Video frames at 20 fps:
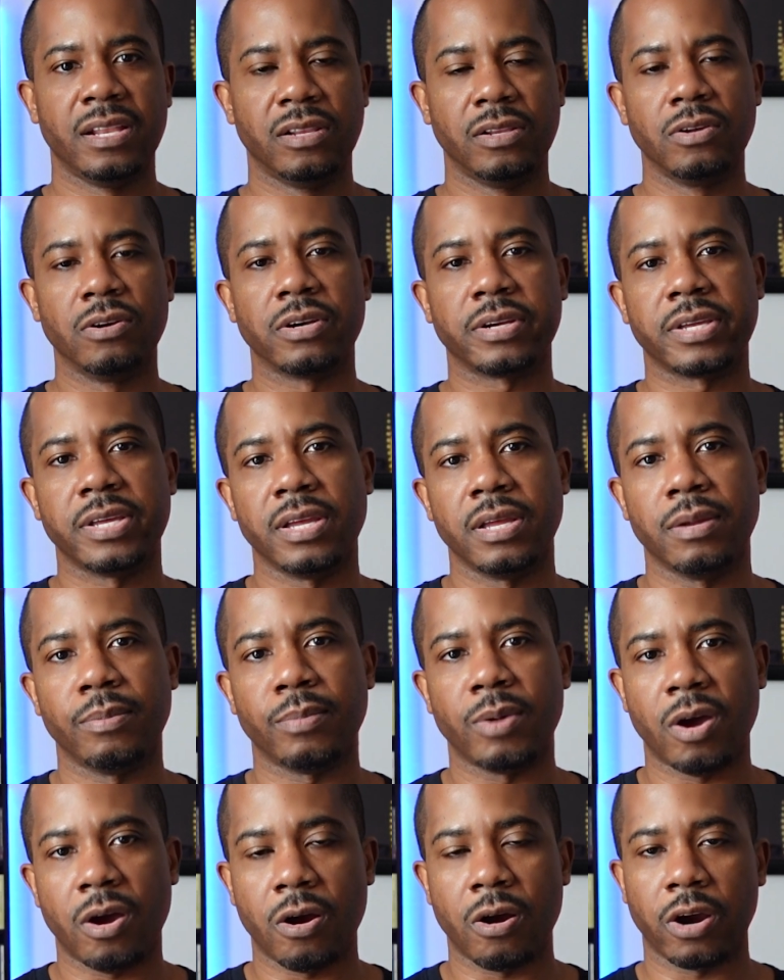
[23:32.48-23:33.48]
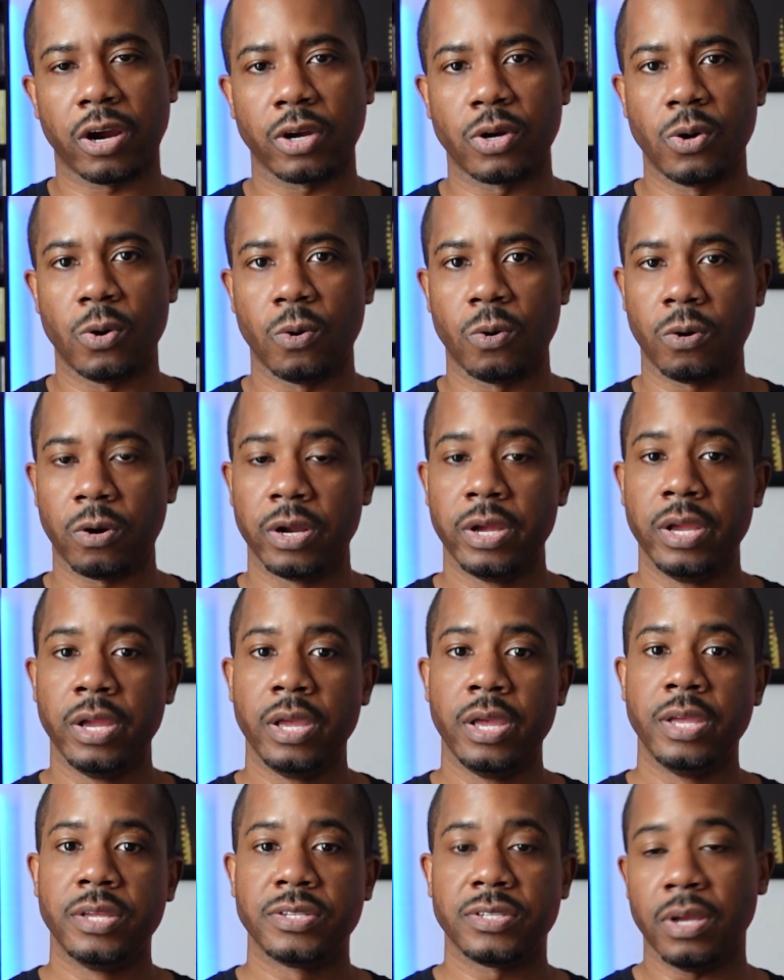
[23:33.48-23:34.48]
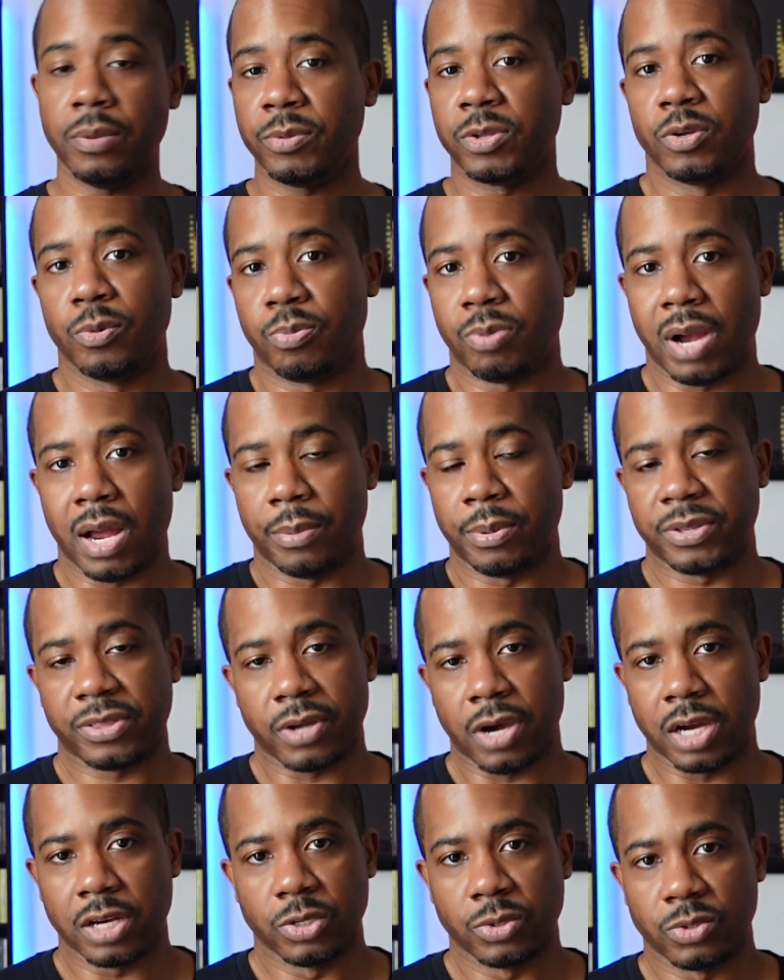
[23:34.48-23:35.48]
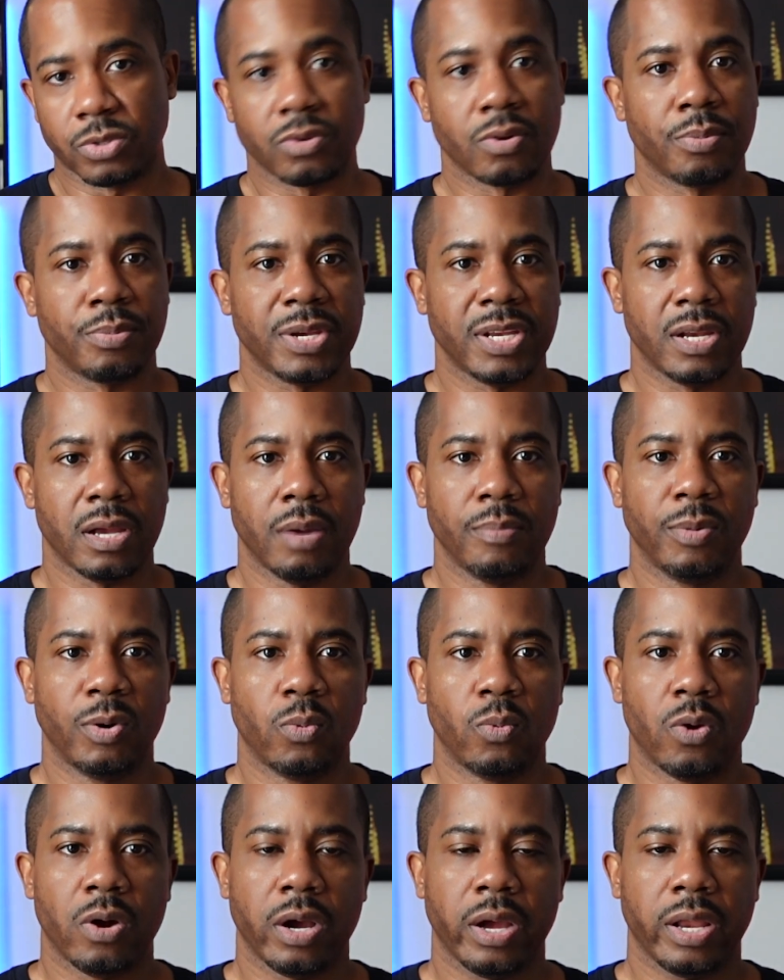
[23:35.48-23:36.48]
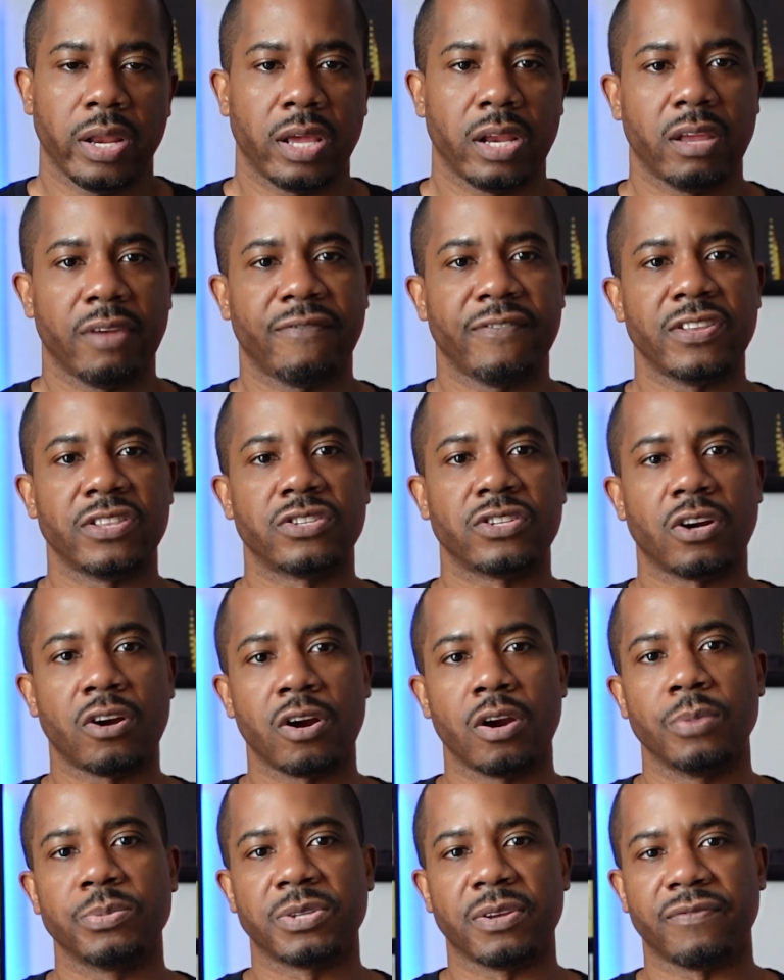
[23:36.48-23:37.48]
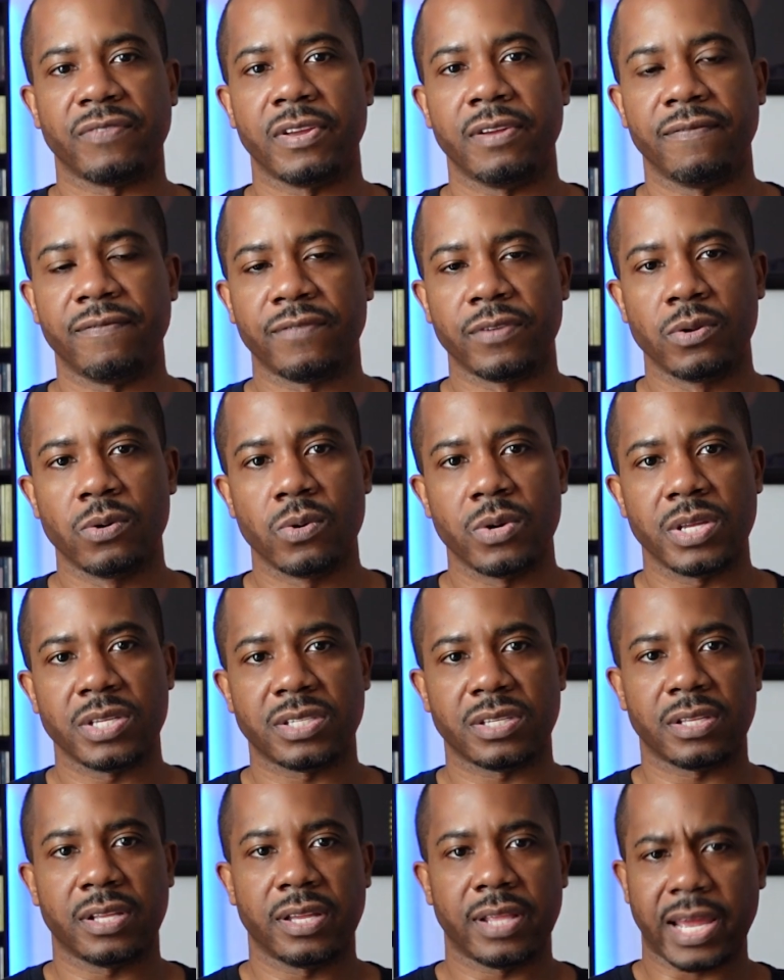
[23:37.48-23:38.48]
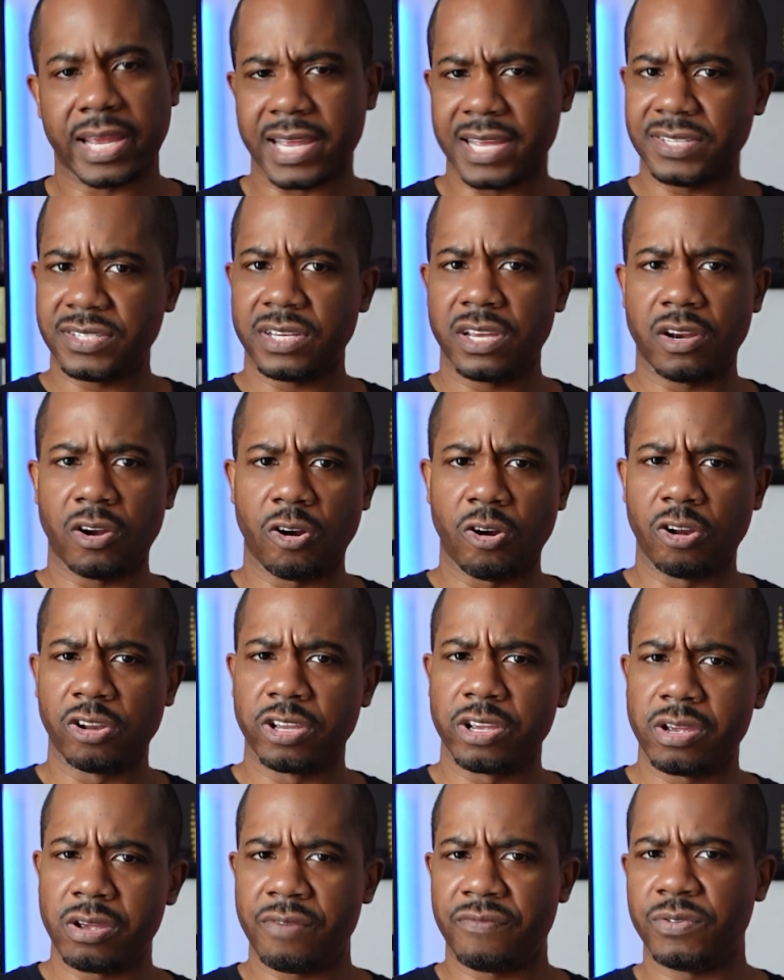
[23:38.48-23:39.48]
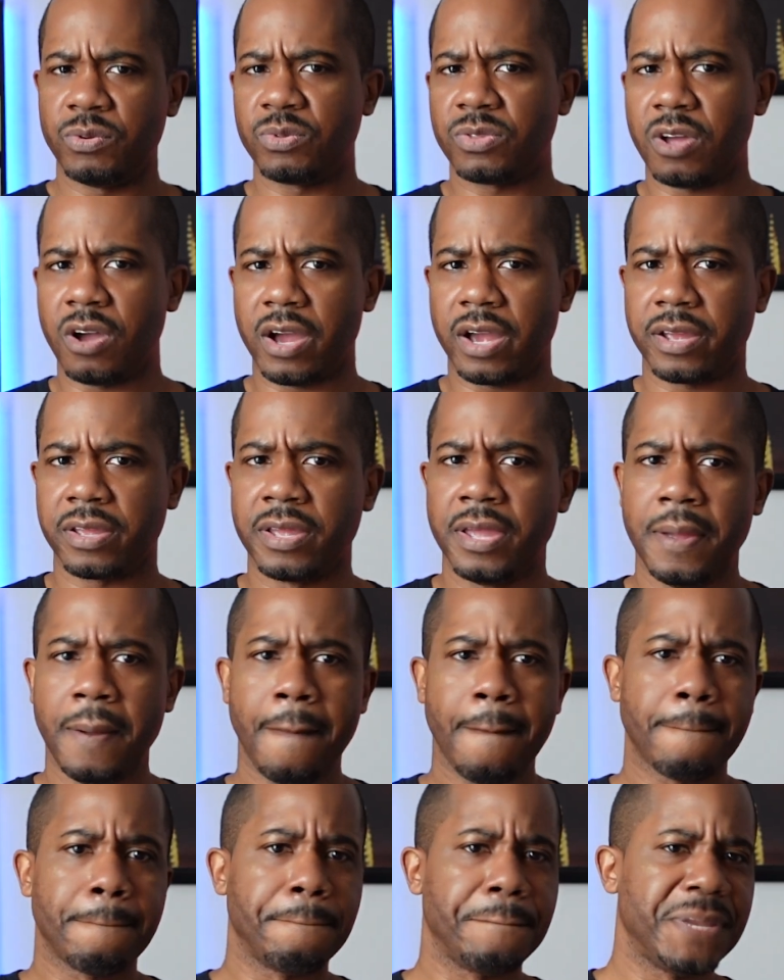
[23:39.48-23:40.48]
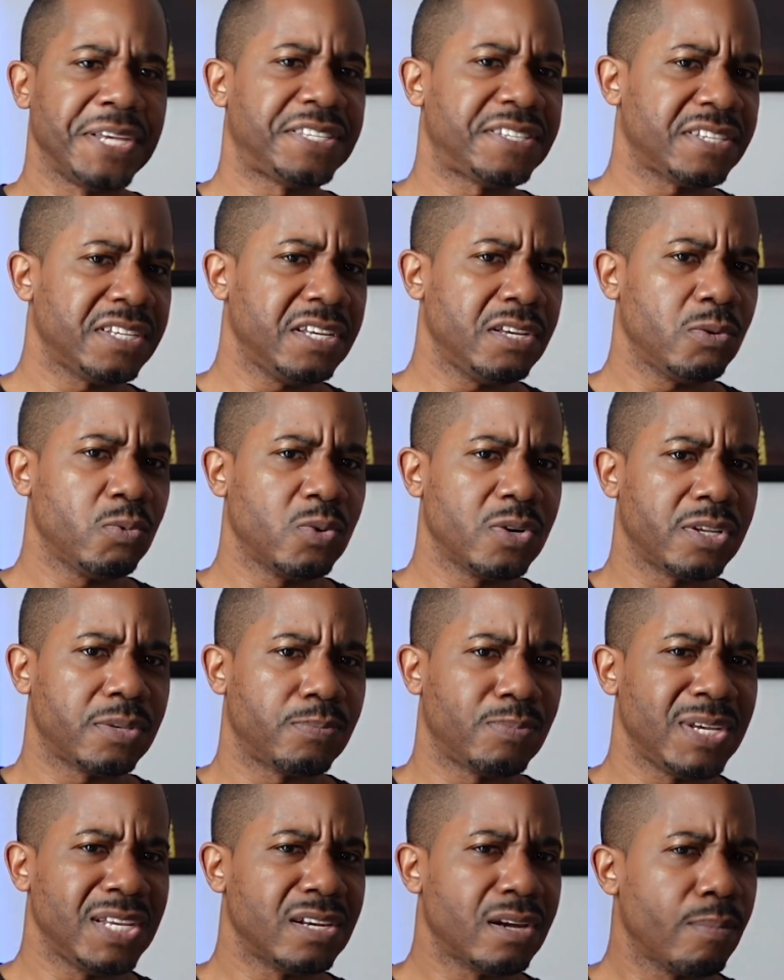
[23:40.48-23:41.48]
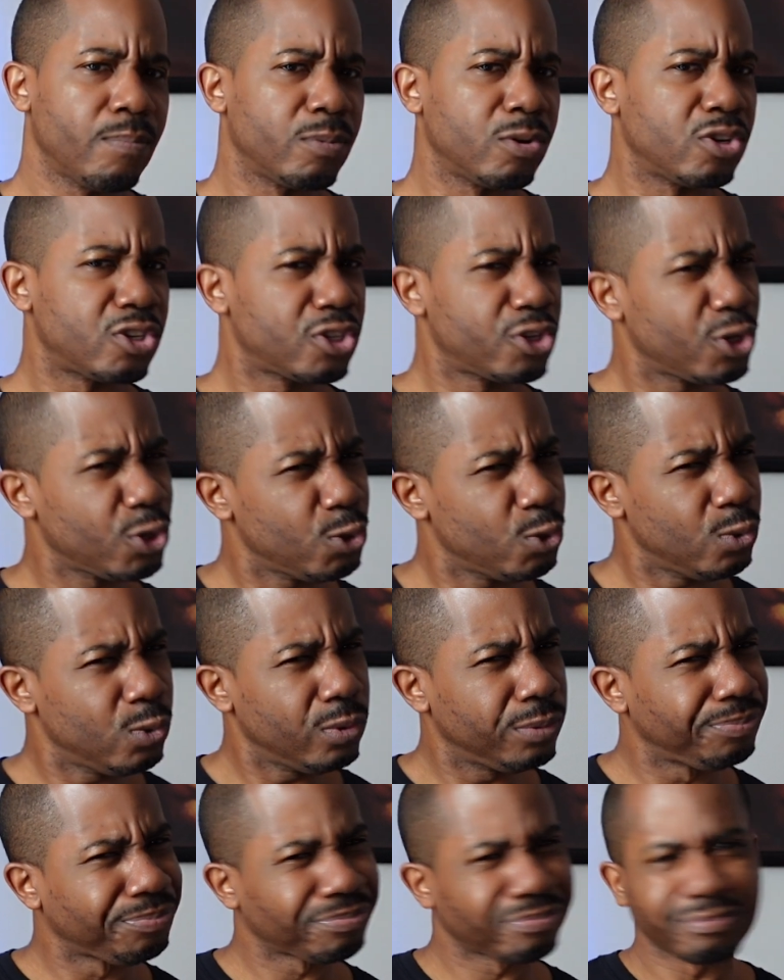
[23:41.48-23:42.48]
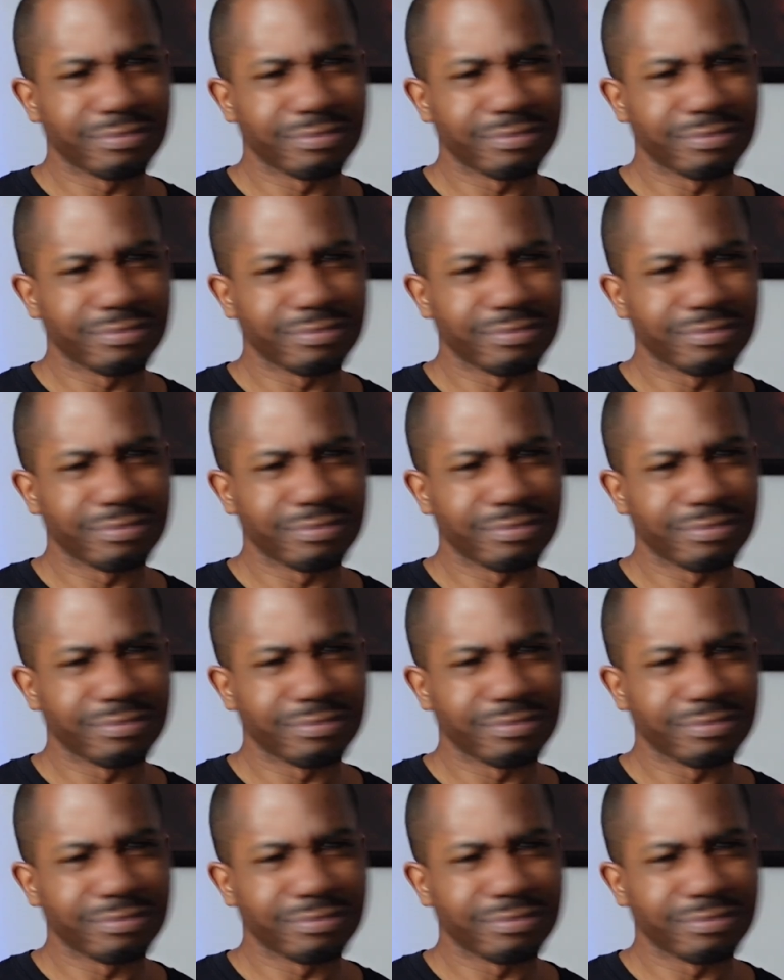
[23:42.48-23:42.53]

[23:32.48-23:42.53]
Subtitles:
Lil' Kim, Hardcore. Some of you probably thought this was going to be number 1. And if in terms of influence, like I said earlier, if you thought Missy would be number 2,